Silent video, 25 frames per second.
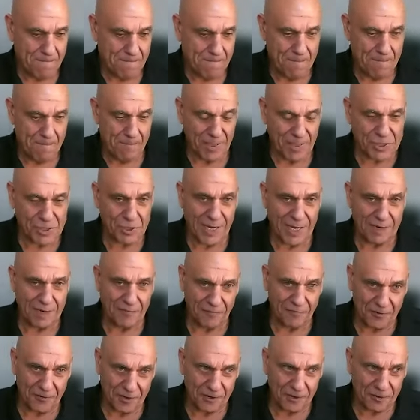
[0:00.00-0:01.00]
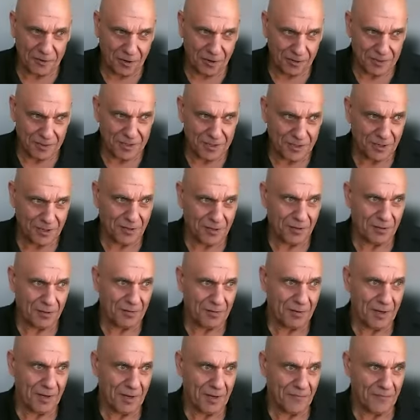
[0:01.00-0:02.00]
but you got to figure
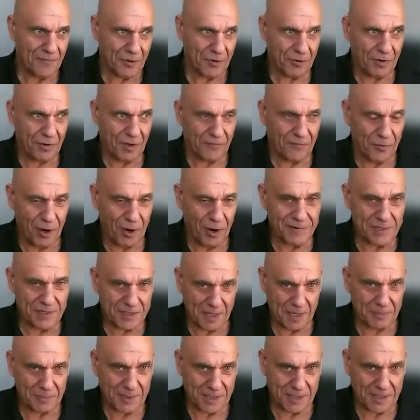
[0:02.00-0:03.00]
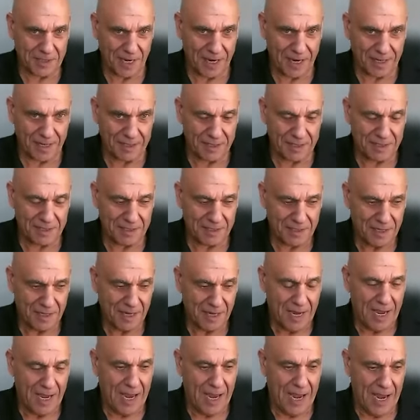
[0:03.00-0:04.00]
also if you if you have a septic tank
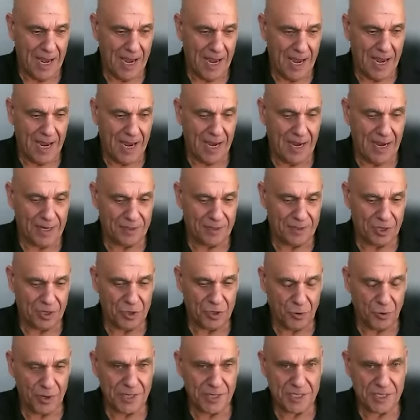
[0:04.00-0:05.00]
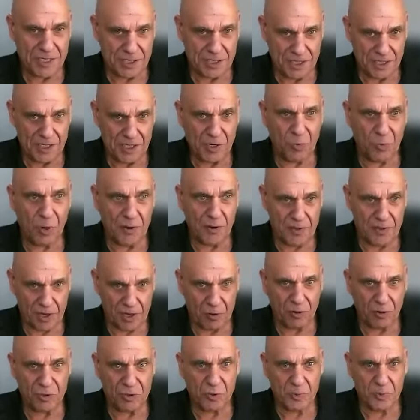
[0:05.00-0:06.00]
and you're in a city where they're
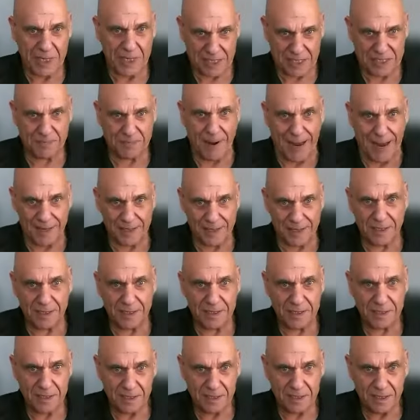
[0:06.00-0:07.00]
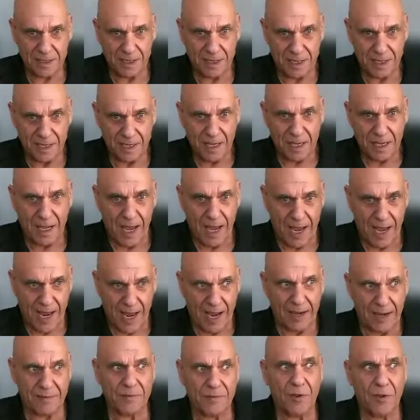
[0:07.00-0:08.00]
going to be expanding
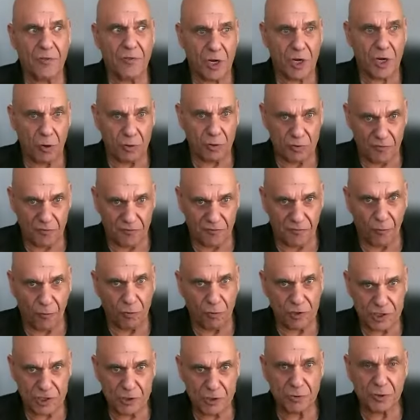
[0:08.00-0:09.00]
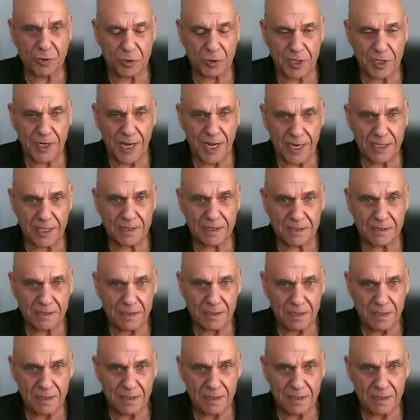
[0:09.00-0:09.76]
and they're going to force you to connect.